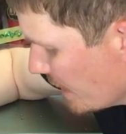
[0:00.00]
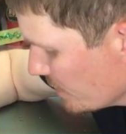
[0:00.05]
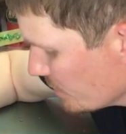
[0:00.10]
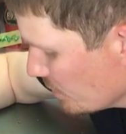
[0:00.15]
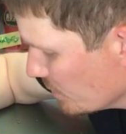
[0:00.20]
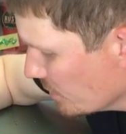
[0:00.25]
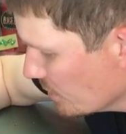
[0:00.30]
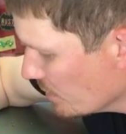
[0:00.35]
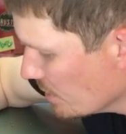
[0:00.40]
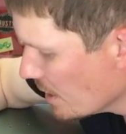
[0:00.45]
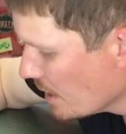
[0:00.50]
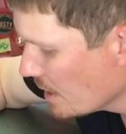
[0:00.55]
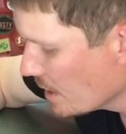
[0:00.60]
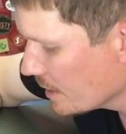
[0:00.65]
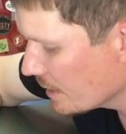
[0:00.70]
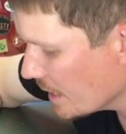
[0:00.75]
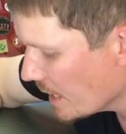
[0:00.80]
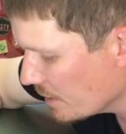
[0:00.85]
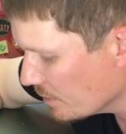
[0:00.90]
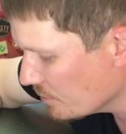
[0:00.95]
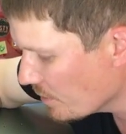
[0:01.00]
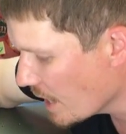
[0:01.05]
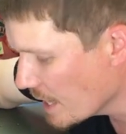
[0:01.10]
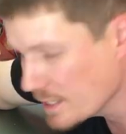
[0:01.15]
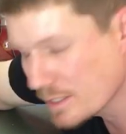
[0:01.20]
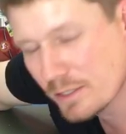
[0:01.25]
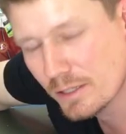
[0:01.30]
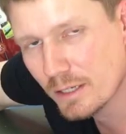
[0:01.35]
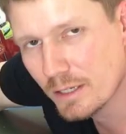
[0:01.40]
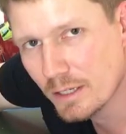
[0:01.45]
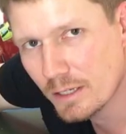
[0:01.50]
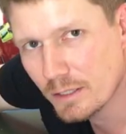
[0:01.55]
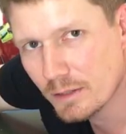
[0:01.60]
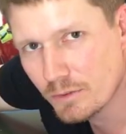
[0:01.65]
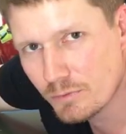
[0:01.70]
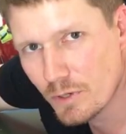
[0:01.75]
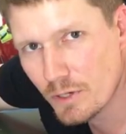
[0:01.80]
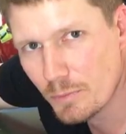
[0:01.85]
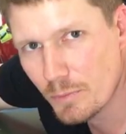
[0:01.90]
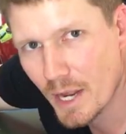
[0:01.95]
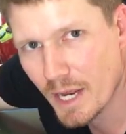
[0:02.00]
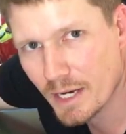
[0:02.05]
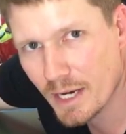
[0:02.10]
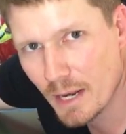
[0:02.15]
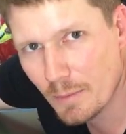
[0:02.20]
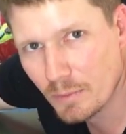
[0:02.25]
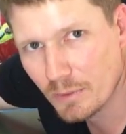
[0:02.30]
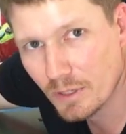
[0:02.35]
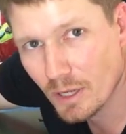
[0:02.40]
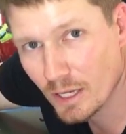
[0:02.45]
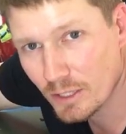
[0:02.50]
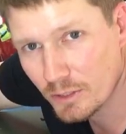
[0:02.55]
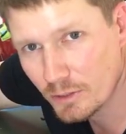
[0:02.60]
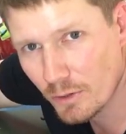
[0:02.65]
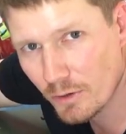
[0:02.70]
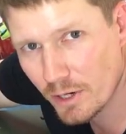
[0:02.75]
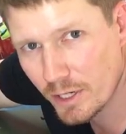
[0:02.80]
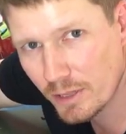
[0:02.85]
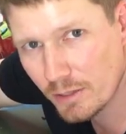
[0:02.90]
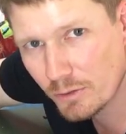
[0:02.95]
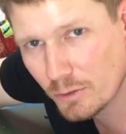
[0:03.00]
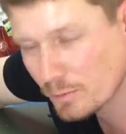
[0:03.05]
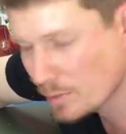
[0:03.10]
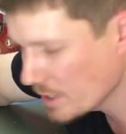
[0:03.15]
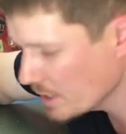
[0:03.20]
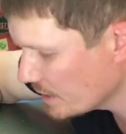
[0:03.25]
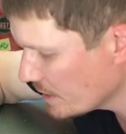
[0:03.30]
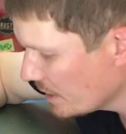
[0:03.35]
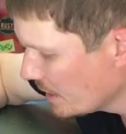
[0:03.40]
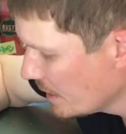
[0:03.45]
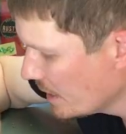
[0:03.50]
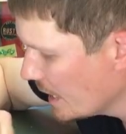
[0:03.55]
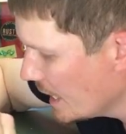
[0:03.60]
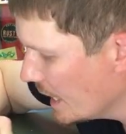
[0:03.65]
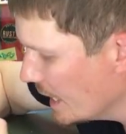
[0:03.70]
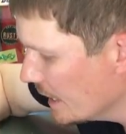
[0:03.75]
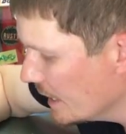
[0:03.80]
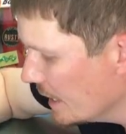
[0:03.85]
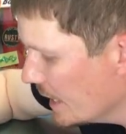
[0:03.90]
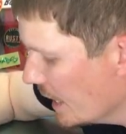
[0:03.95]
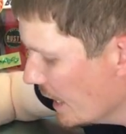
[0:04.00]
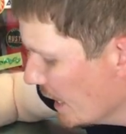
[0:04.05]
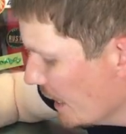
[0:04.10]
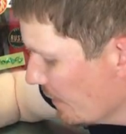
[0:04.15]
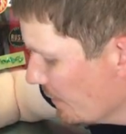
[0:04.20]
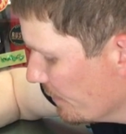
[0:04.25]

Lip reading: does, that'll raise the reel back up a tiny little bit, and